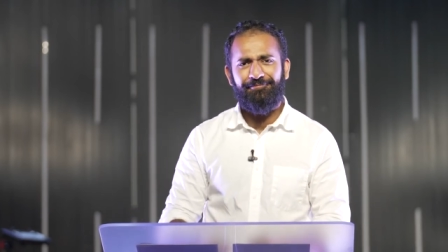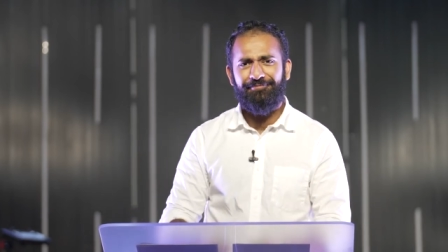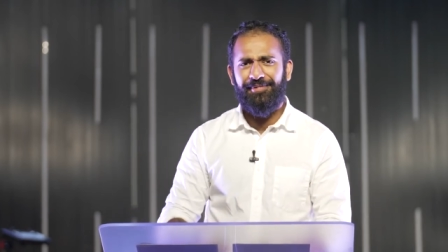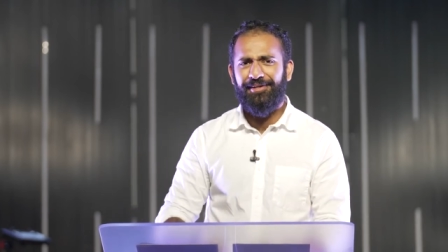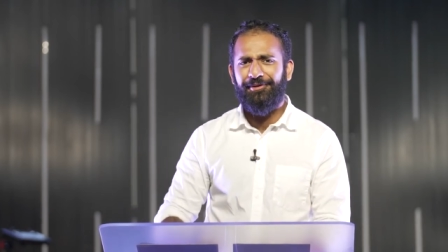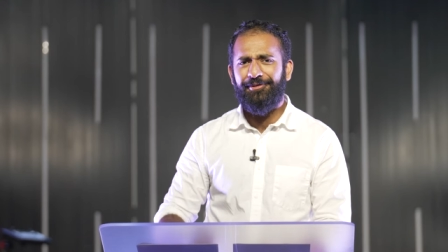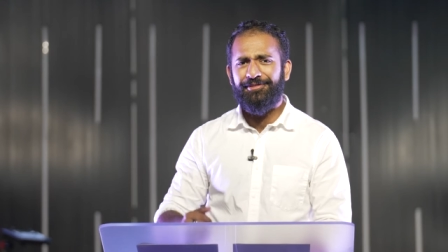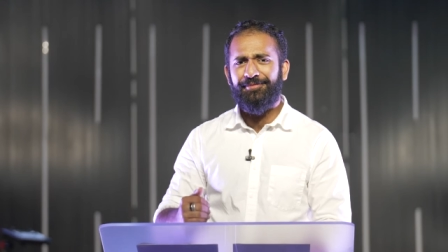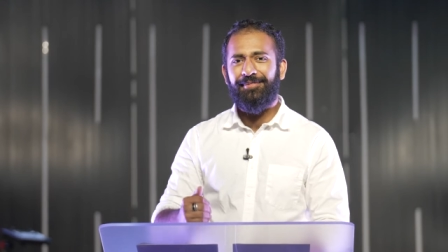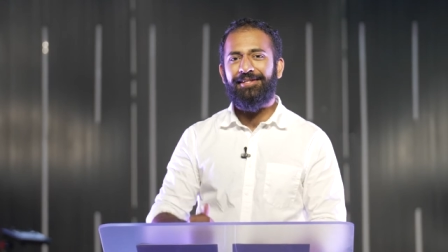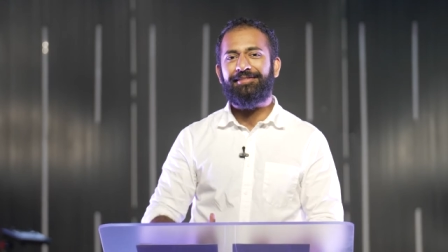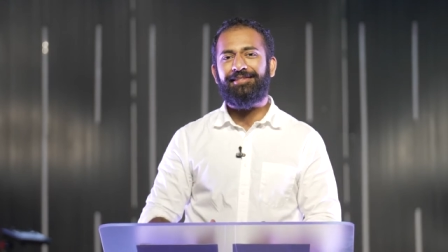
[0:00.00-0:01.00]
But it also
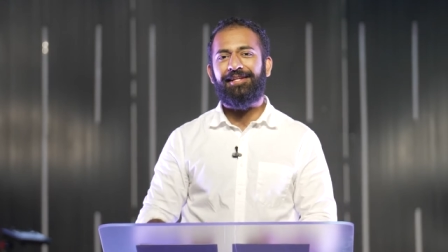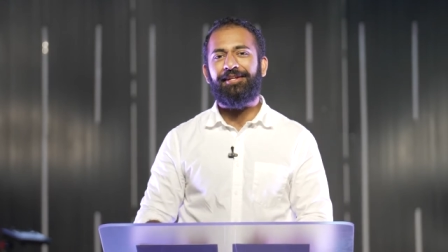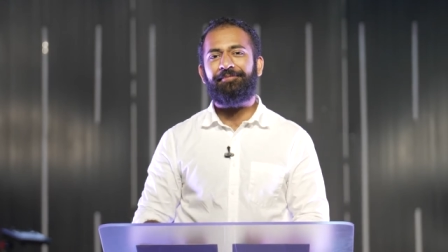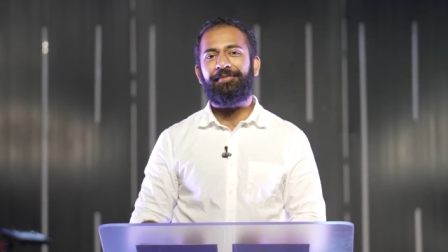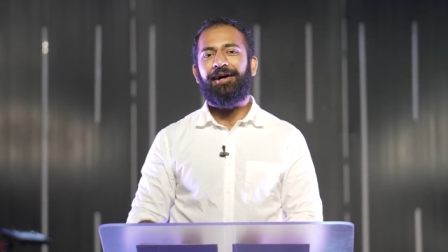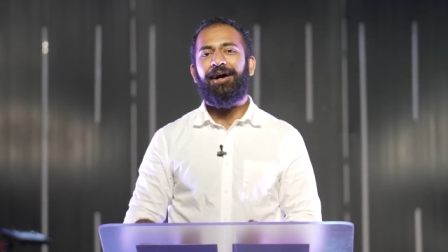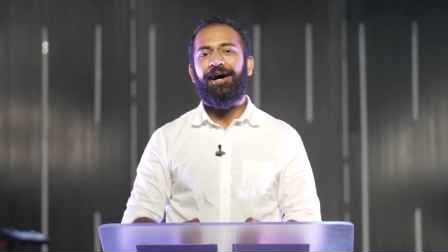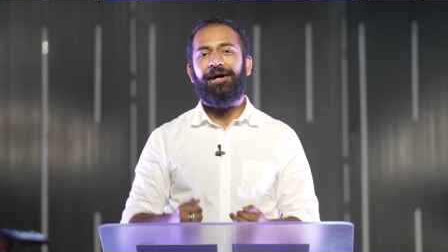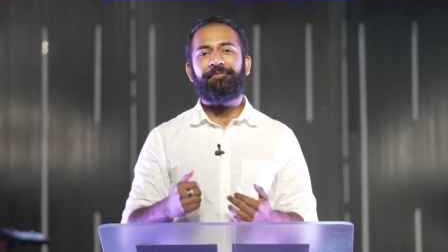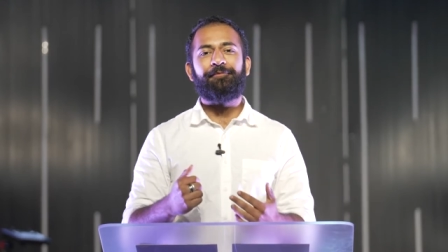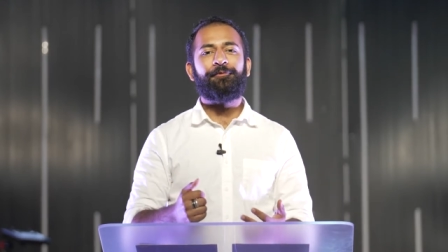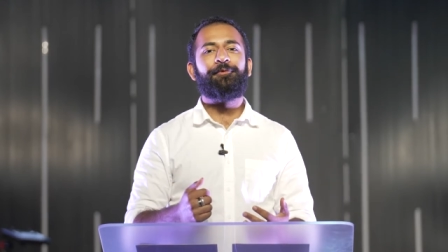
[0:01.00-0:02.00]
means that I'm,
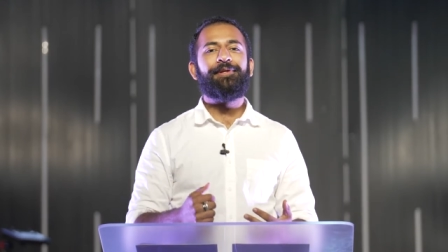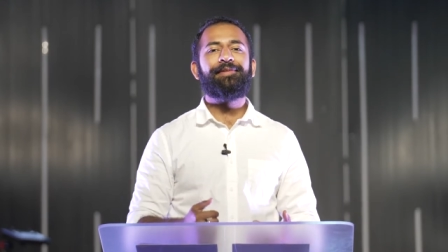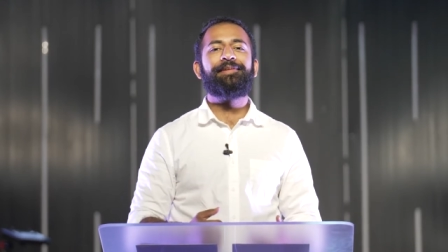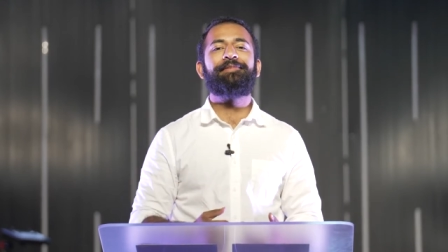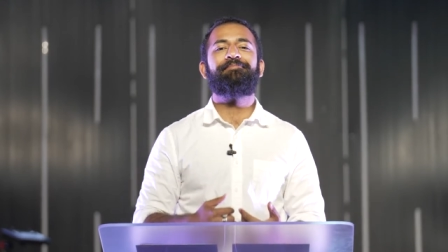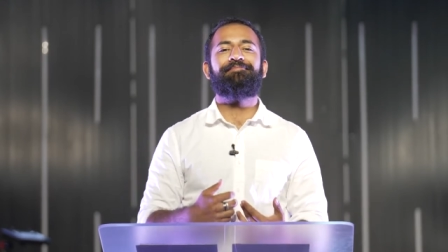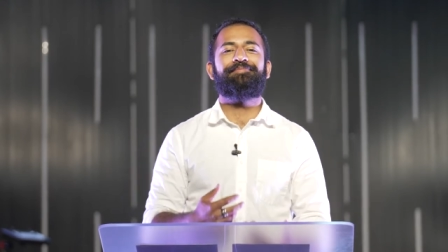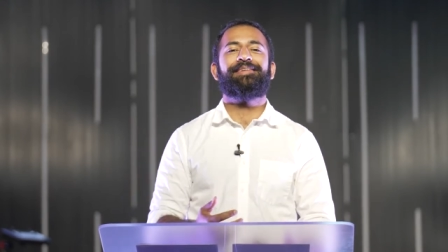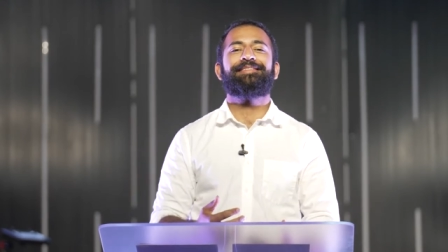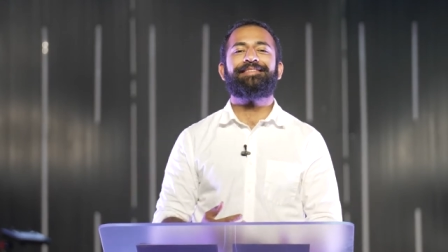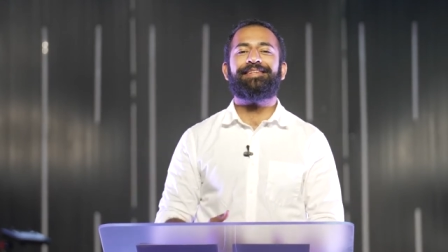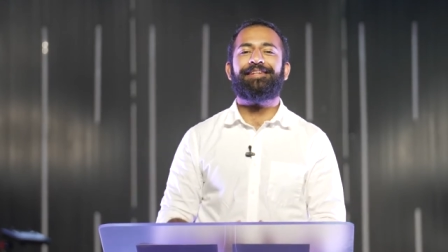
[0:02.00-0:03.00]
I'm really
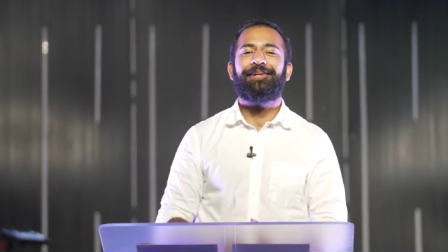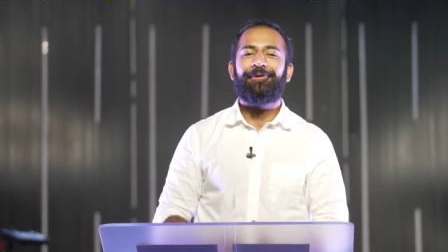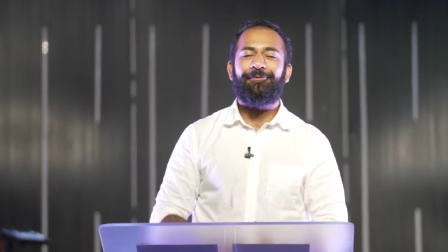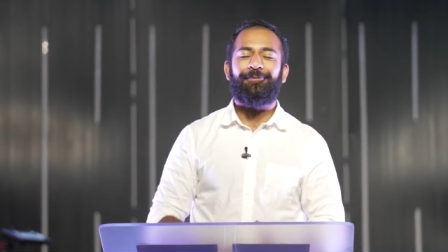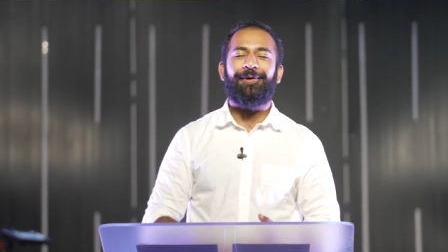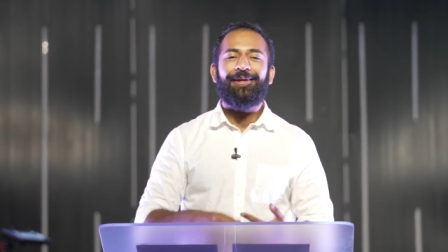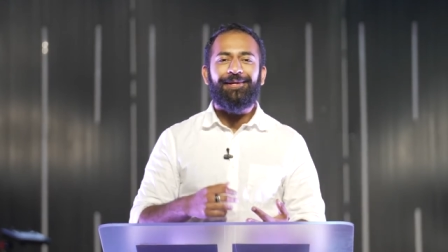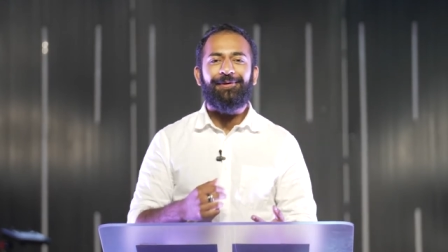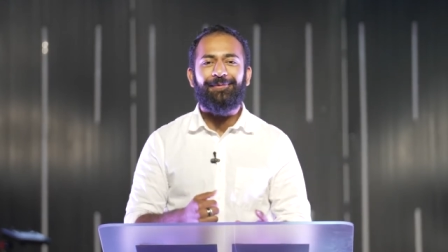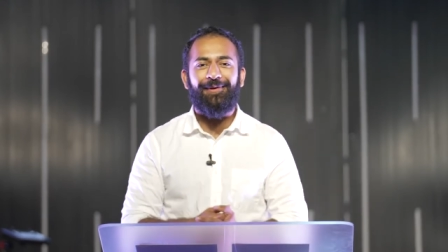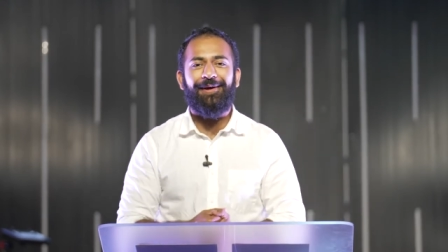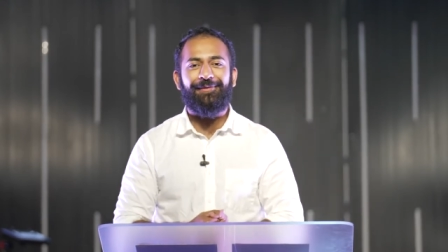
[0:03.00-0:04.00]
busy, running
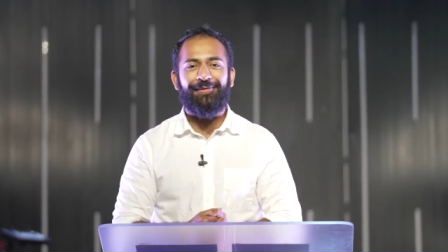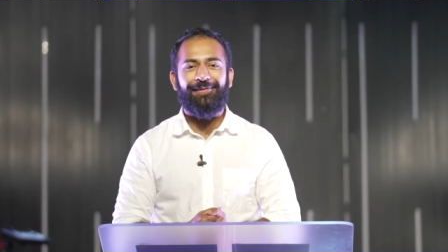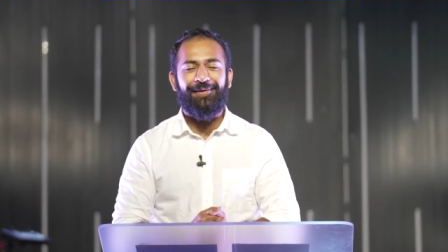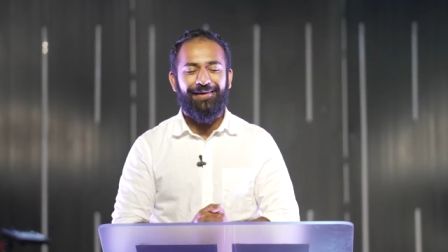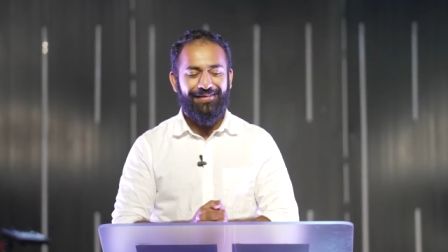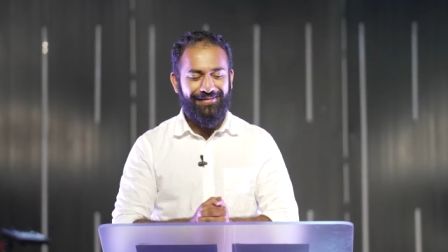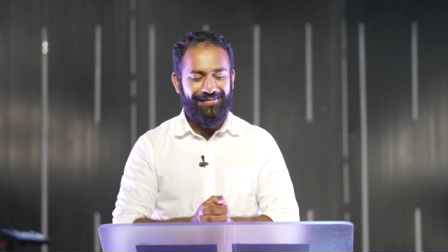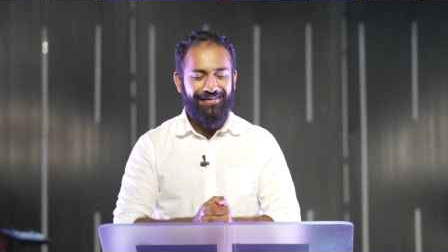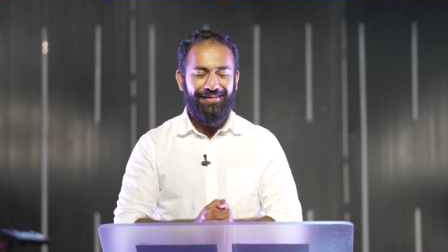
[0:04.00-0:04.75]
around a lot.